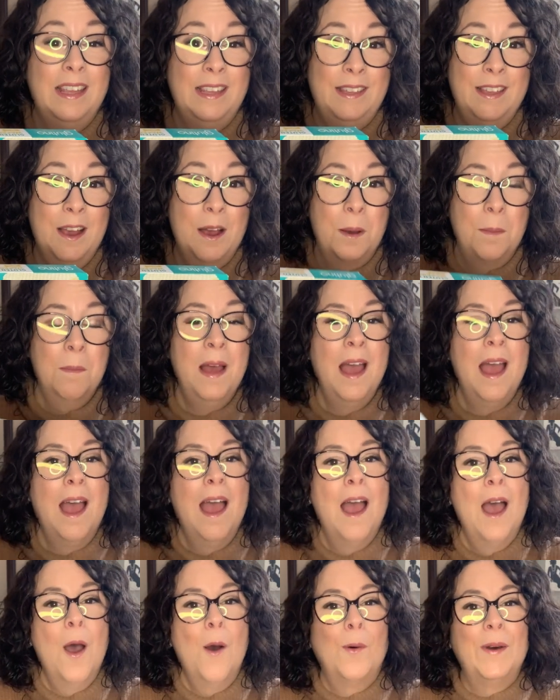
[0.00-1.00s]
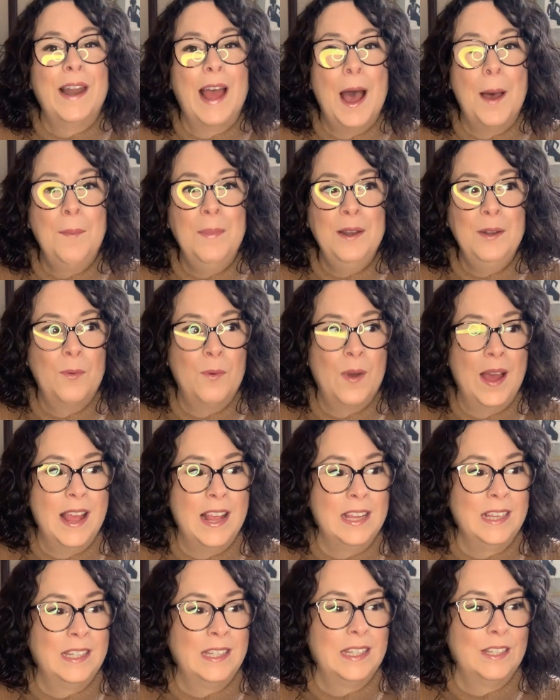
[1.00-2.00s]
Yum. What happened
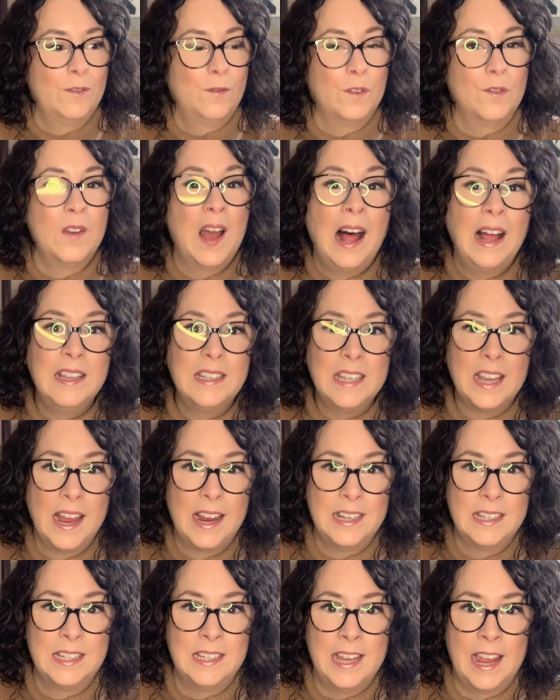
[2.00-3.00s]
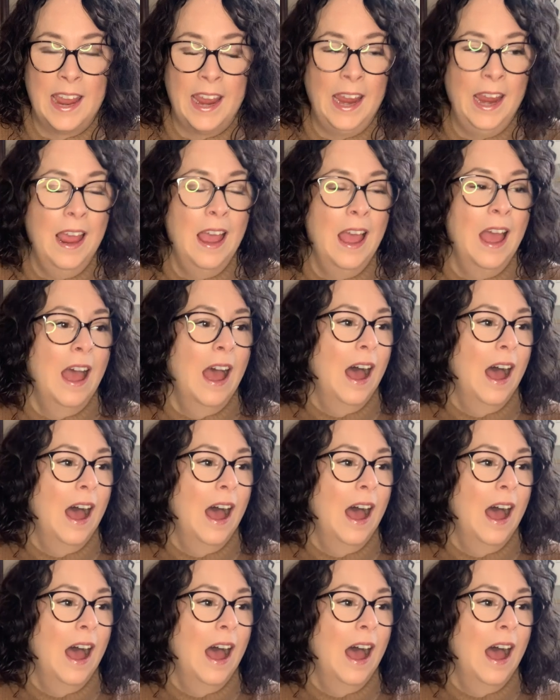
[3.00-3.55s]
was, for Valentine's Day,